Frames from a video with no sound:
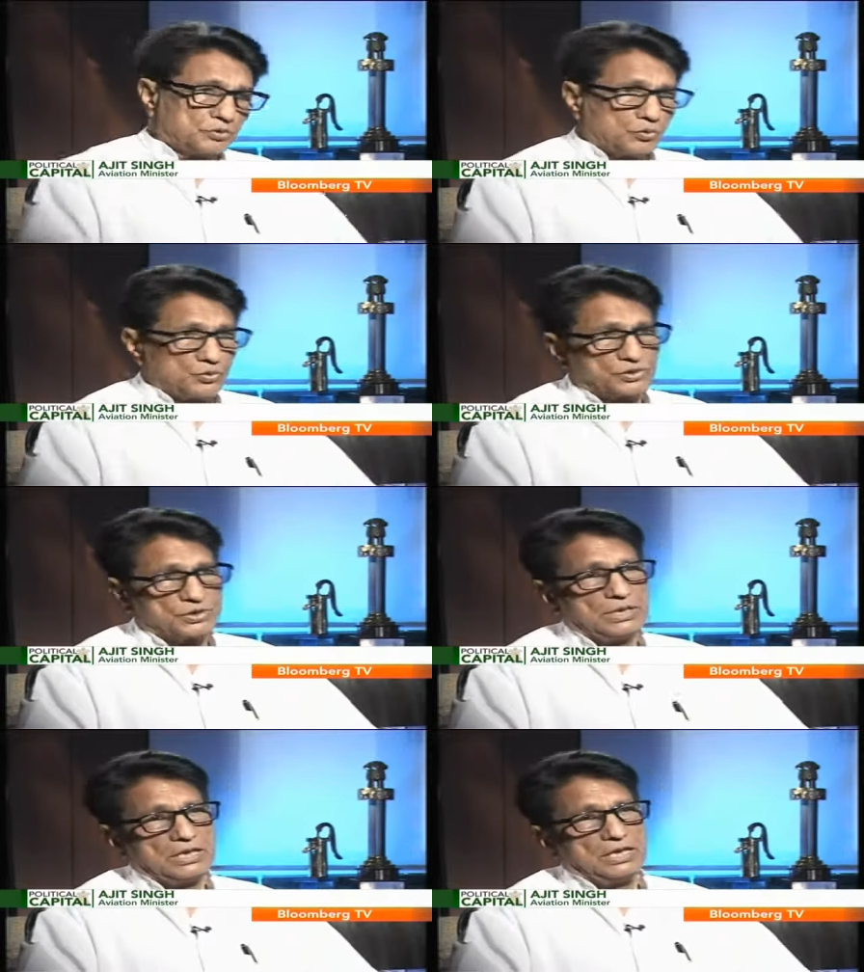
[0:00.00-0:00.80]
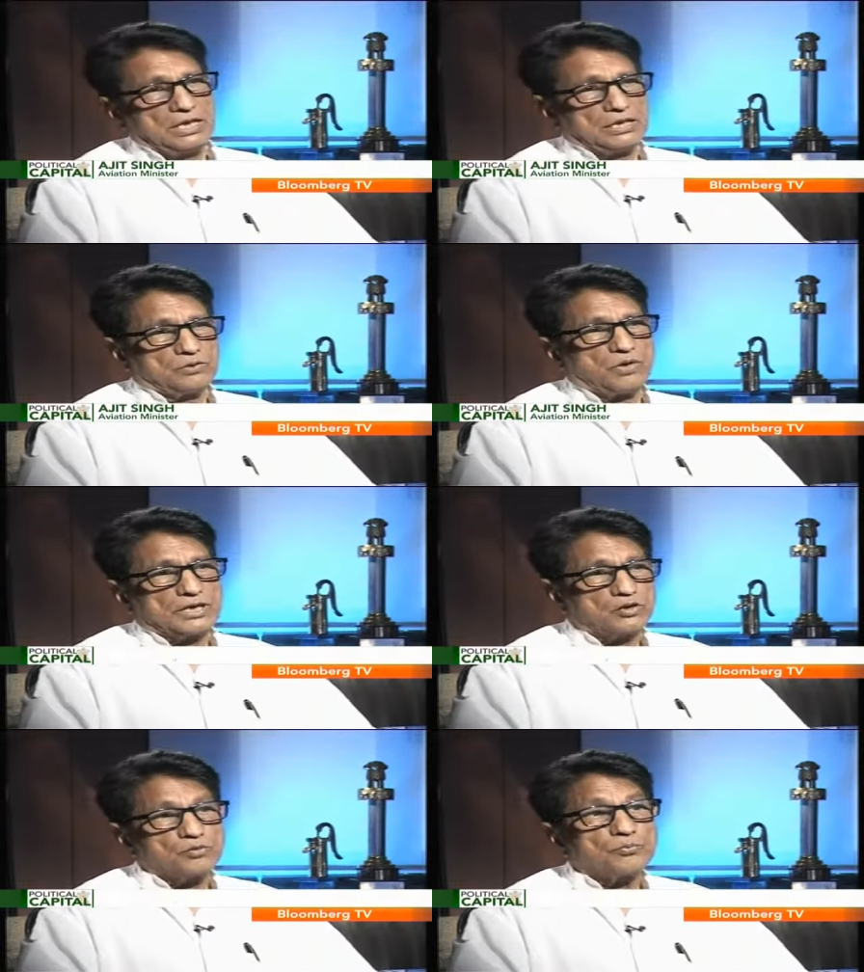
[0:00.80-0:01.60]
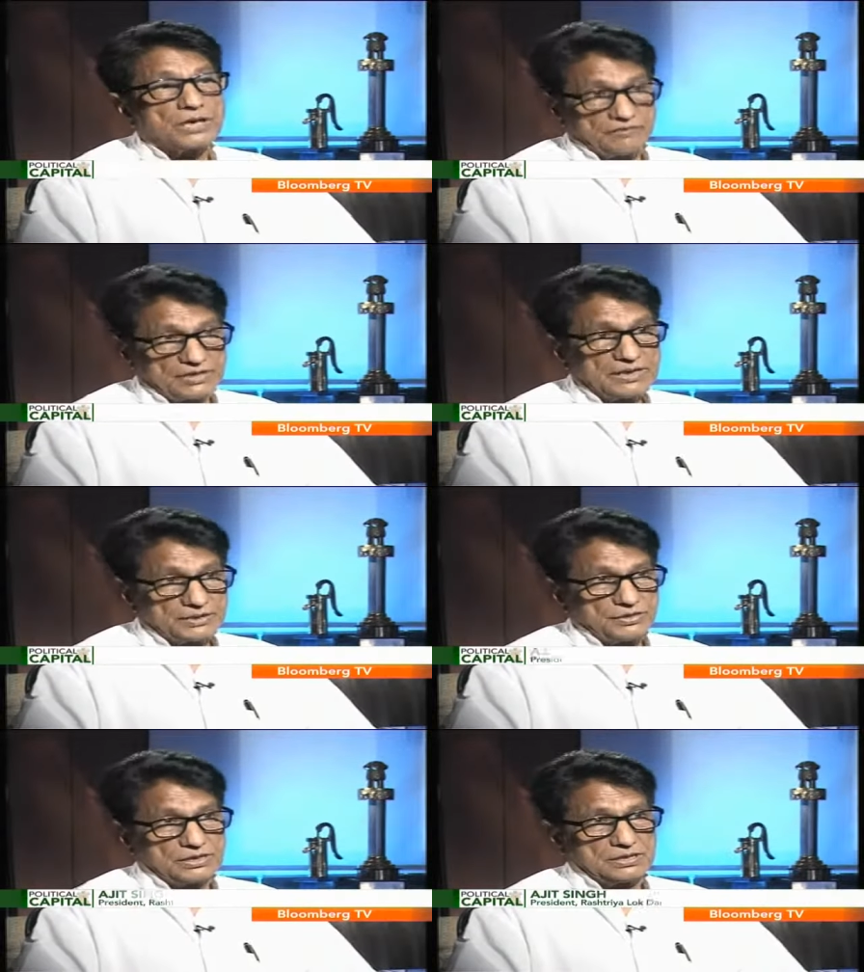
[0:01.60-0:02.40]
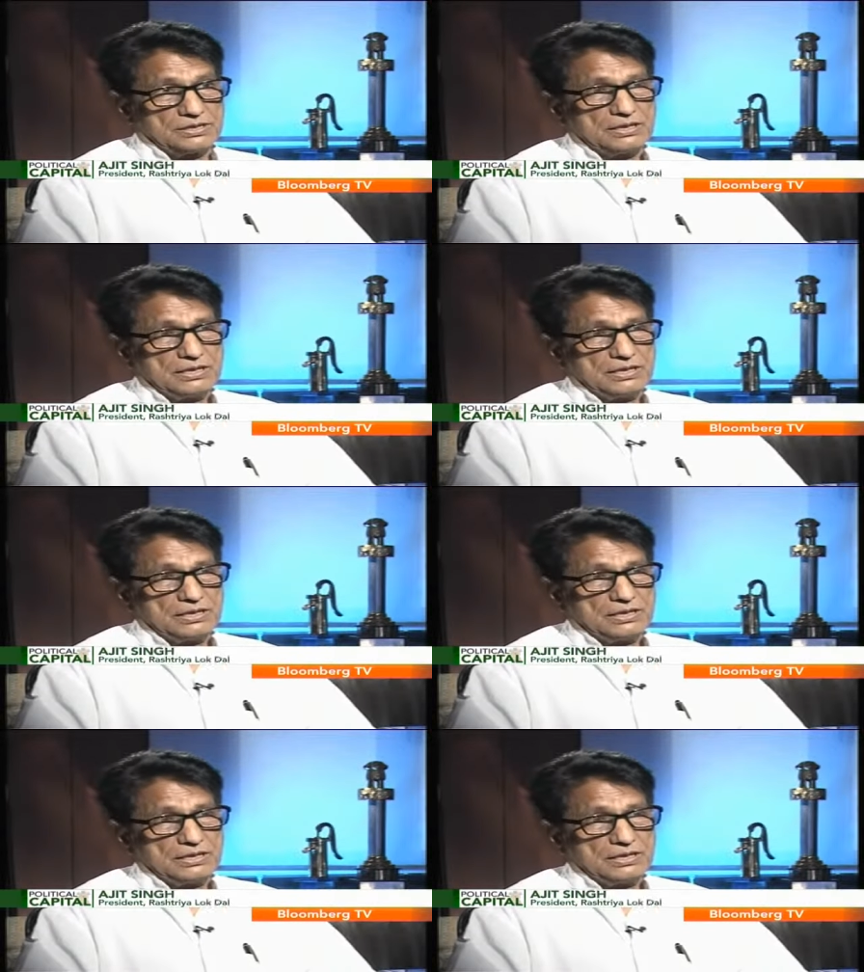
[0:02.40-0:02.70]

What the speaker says: crores and why not privatize it?